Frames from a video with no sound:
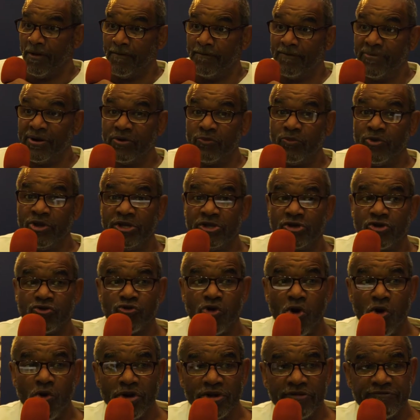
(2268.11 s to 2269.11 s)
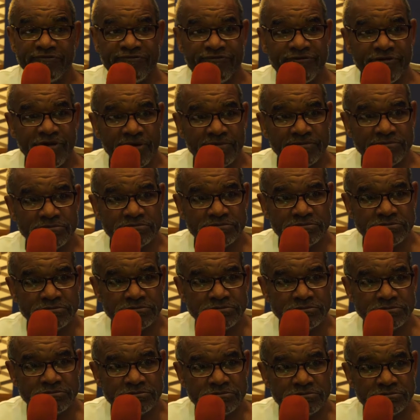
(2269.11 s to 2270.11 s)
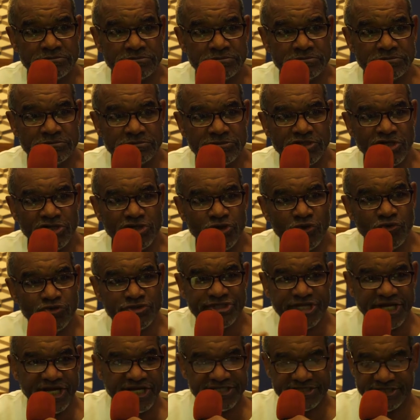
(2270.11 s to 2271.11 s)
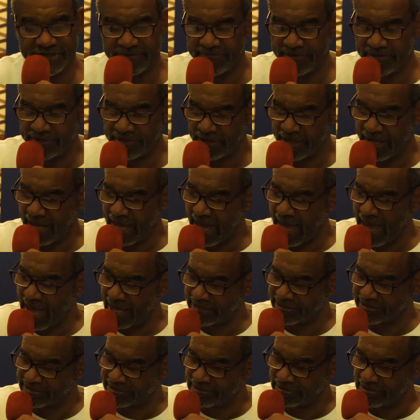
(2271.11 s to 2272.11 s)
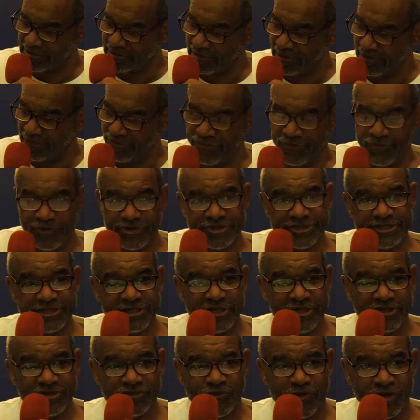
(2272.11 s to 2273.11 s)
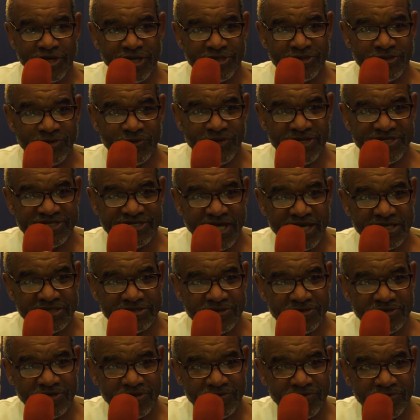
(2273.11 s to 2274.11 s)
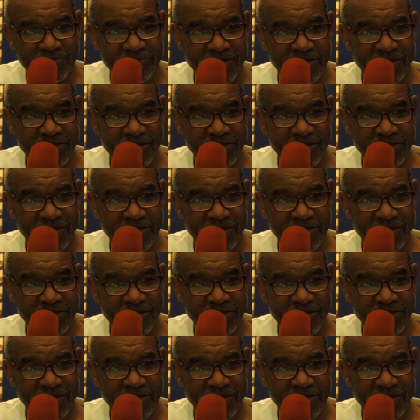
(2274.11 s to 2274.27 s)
but when quoted from the New Testament, Acts 13 22, it takes on a new